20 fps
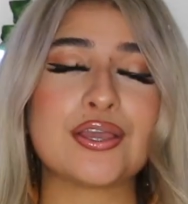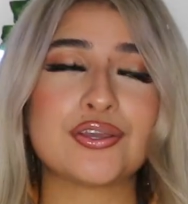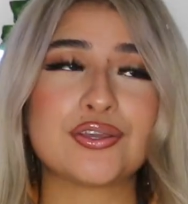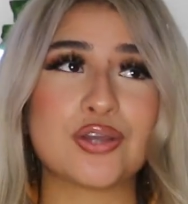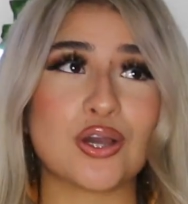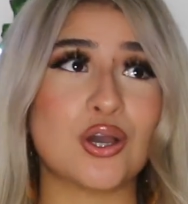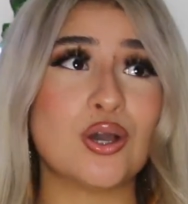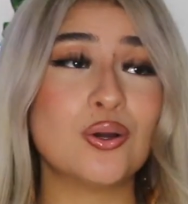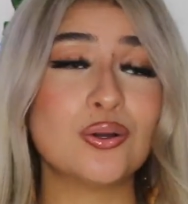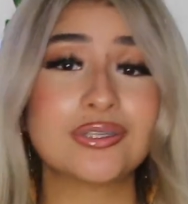
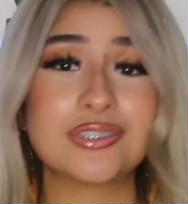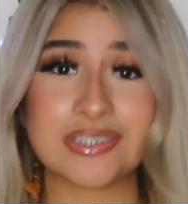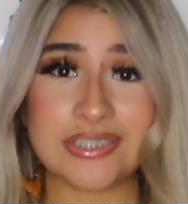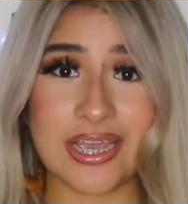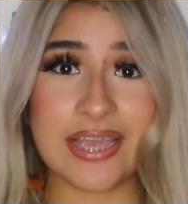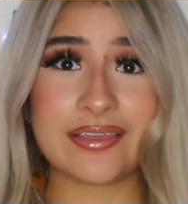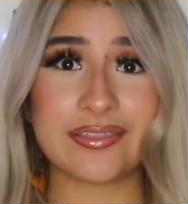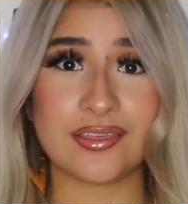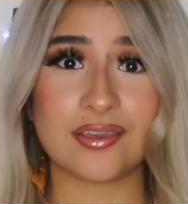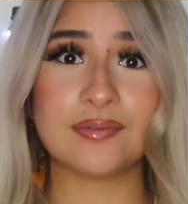Go
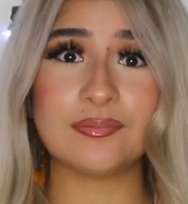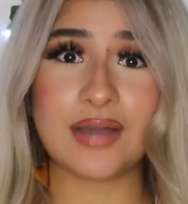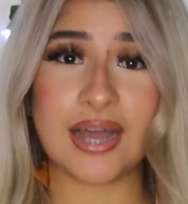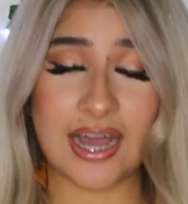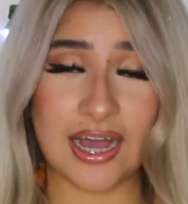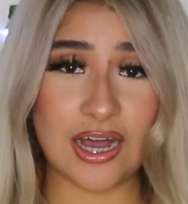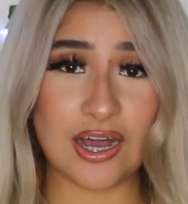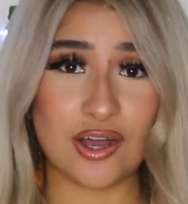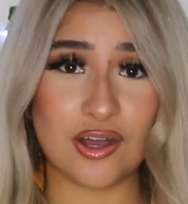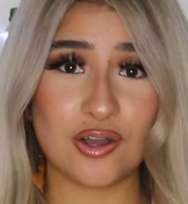check them
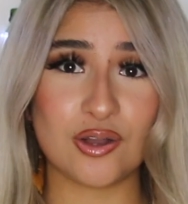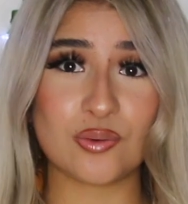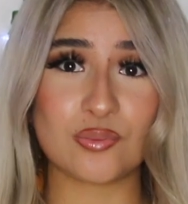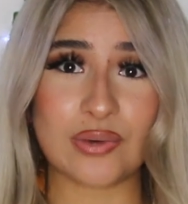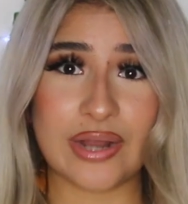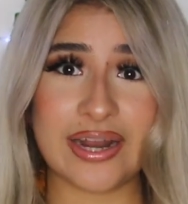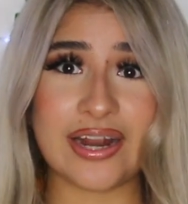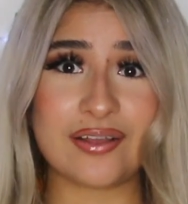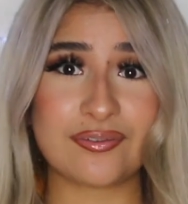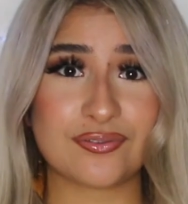out
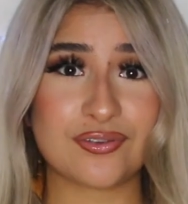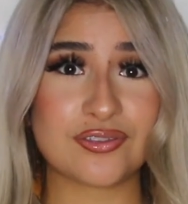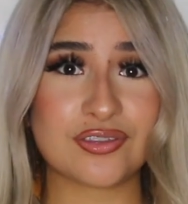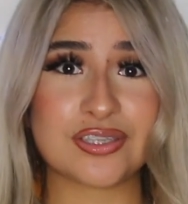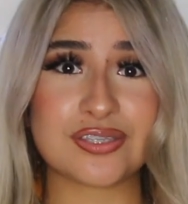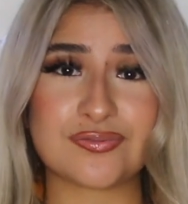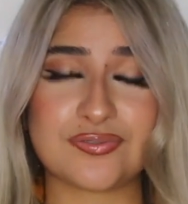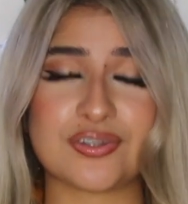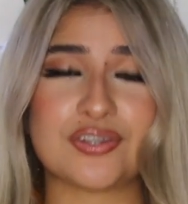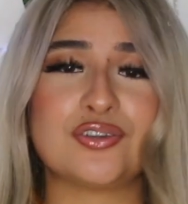right after
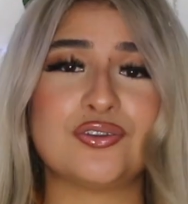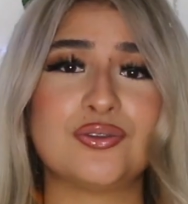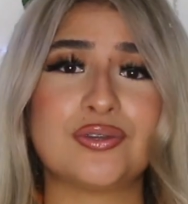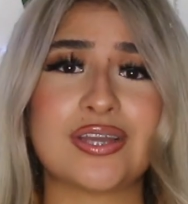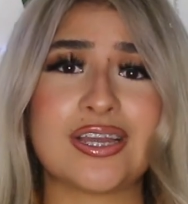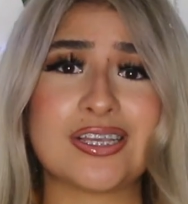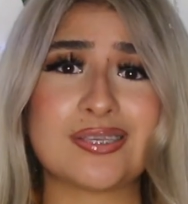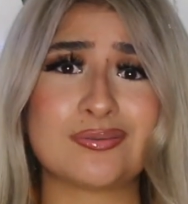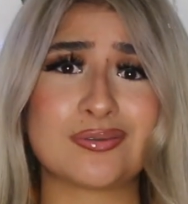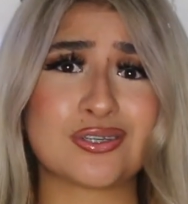this video, you
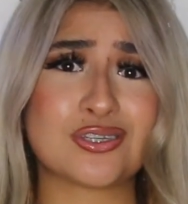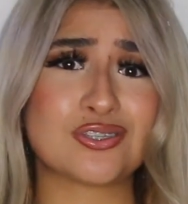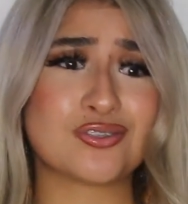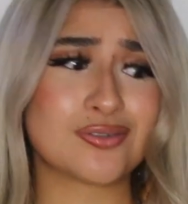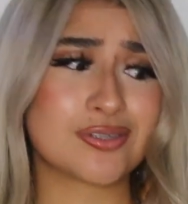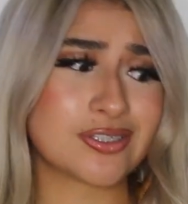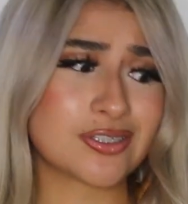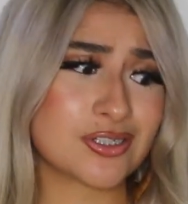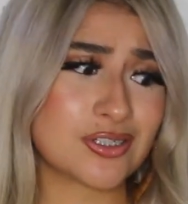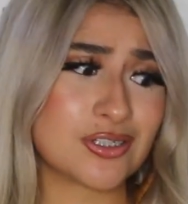guys, because
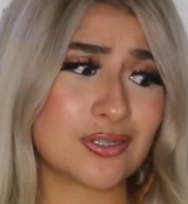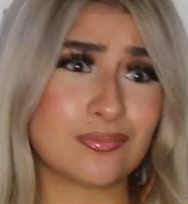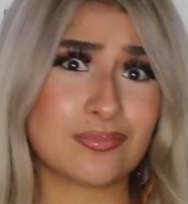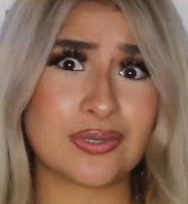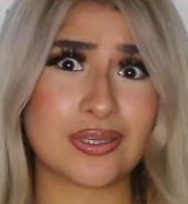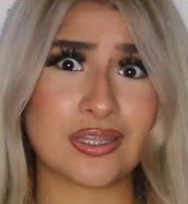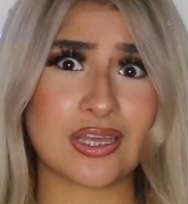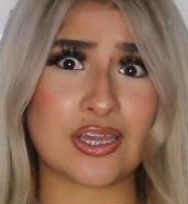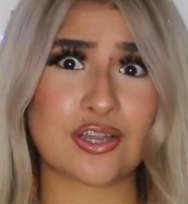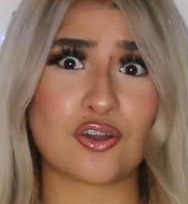you guys are gonna
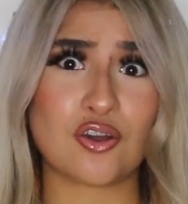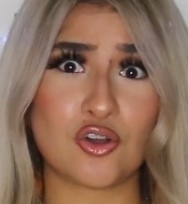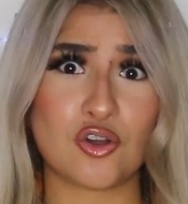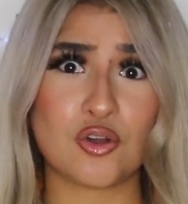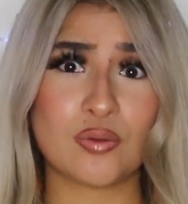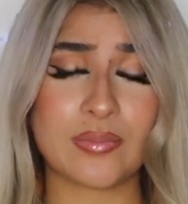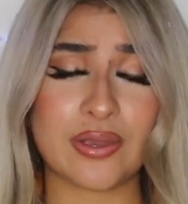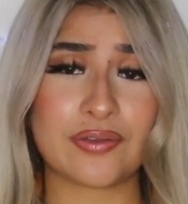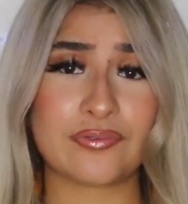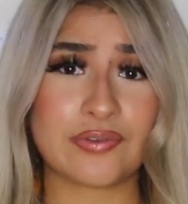be like,
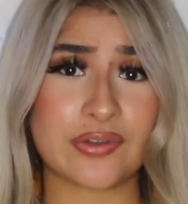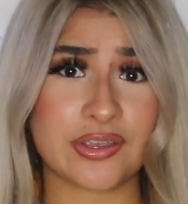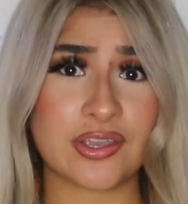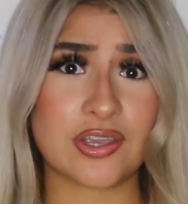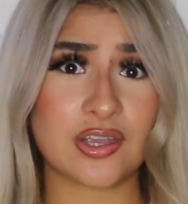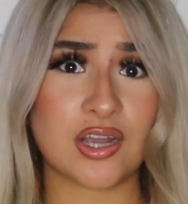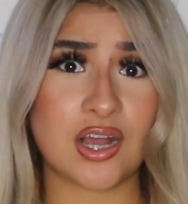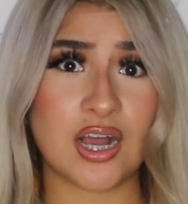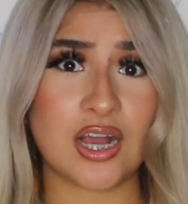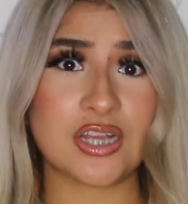oh my
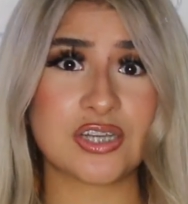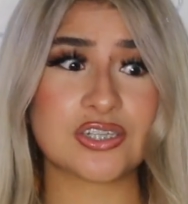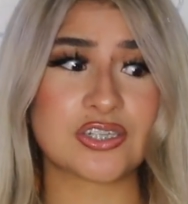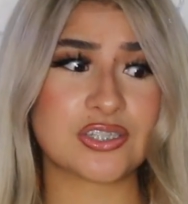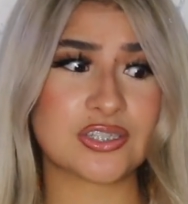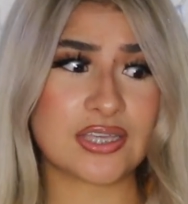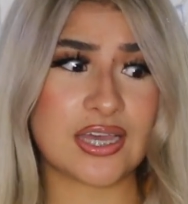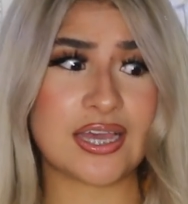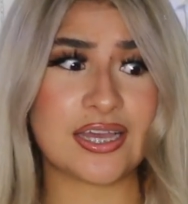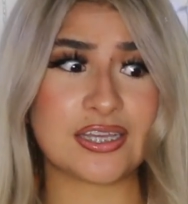freaking gosh,
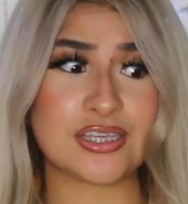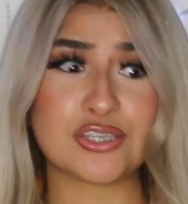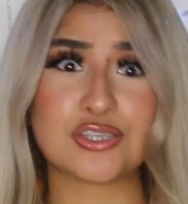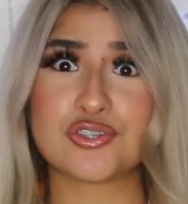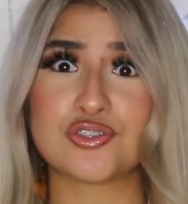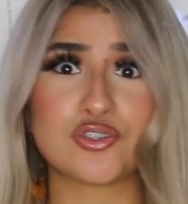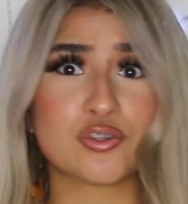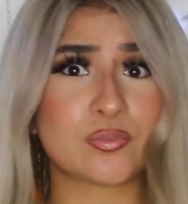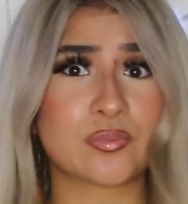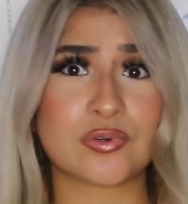that is
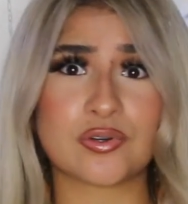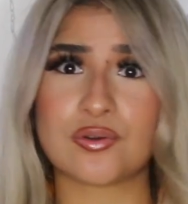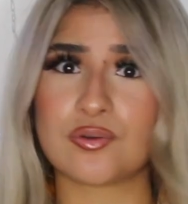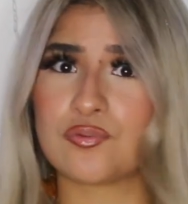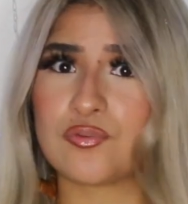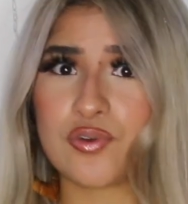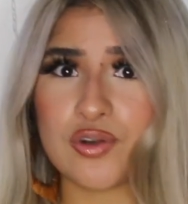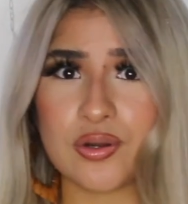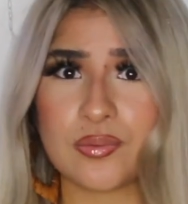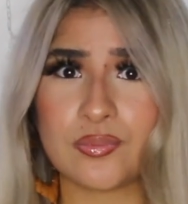super
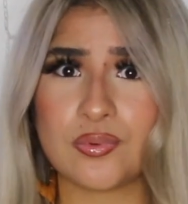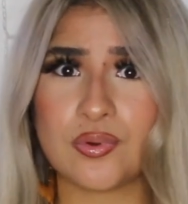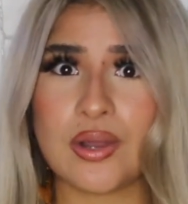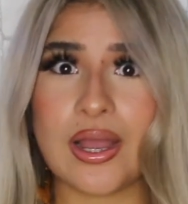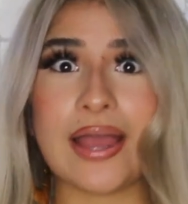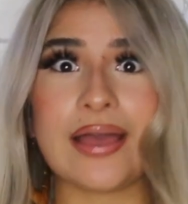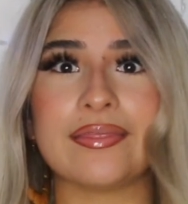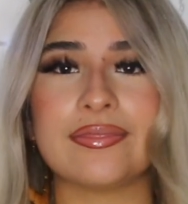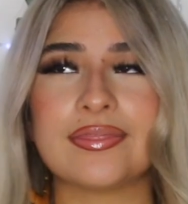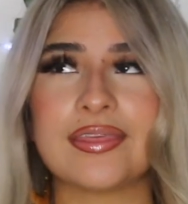affordable,
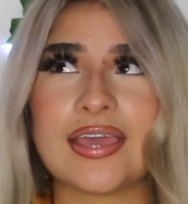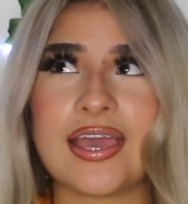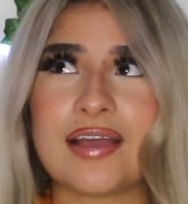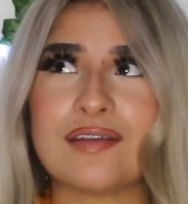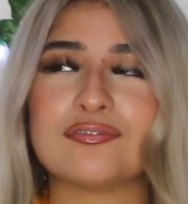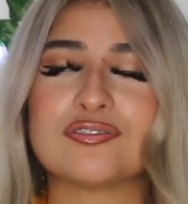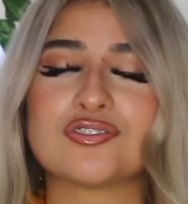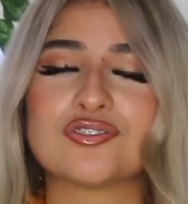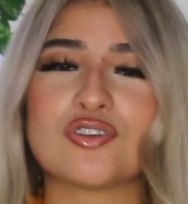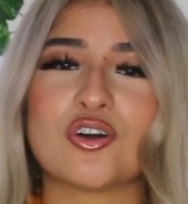and they
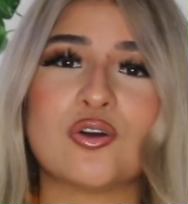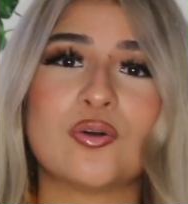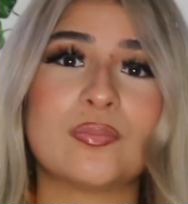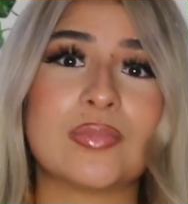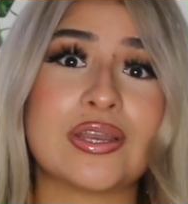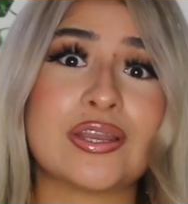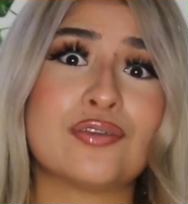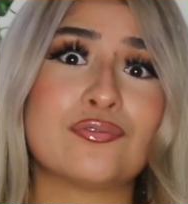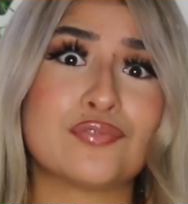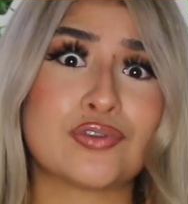have so
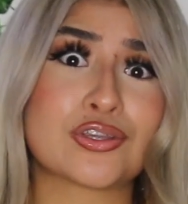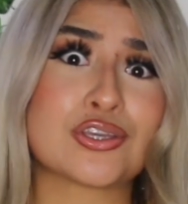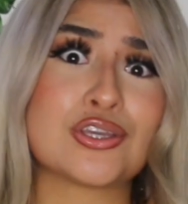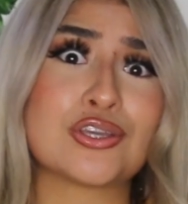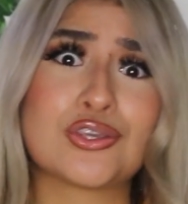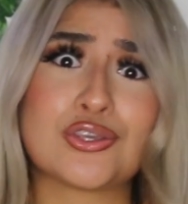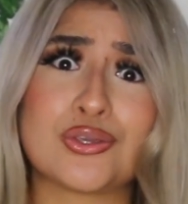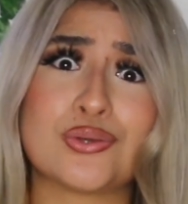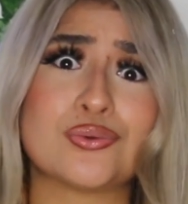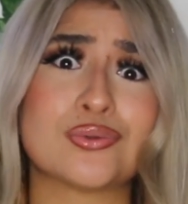many
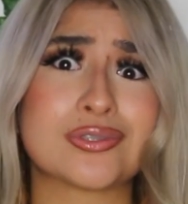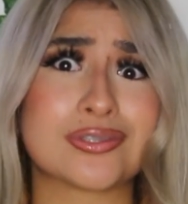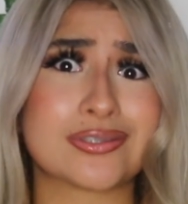freaking cute